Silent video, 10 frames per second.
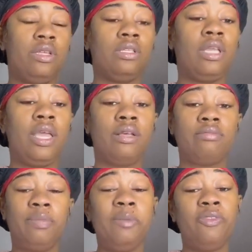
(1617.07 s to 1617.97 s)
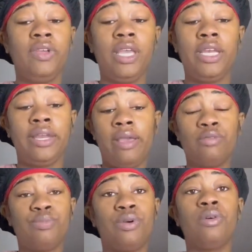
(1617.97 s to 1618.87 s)
Yeah, people forget that they
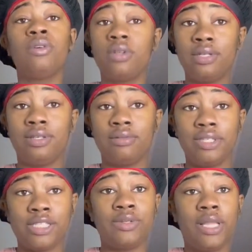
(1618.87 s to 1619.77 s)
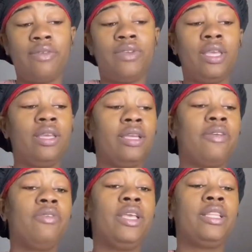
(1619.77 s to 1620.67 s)
was broke. That's what they forget. They
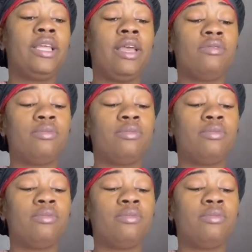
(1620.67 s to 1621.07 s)
forget that they was